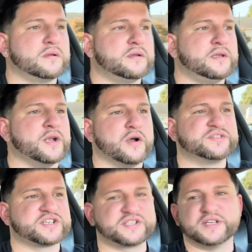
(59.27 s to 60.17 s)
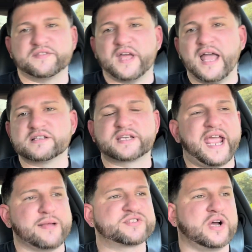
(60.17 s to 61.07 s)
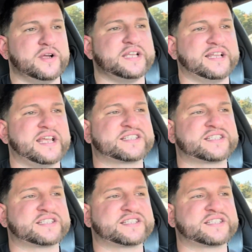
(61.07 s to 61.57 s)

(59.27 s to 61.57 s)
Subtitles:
you know, just the heads cam. So it's